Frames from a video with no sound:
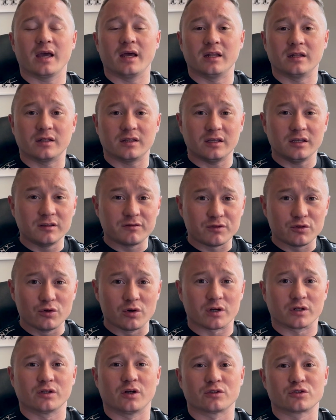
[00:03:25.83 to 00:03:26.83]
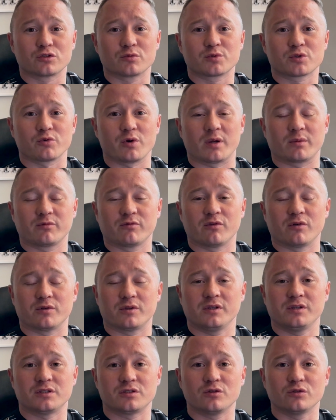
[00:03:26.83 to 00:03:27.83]
and if you are not subscribed for
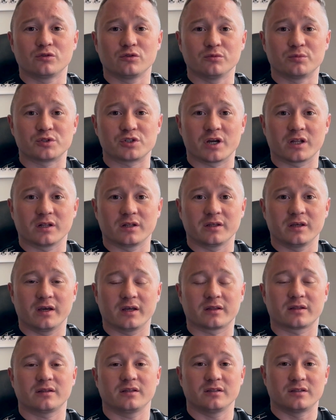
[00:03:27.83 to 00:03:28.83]
this youtube channel yet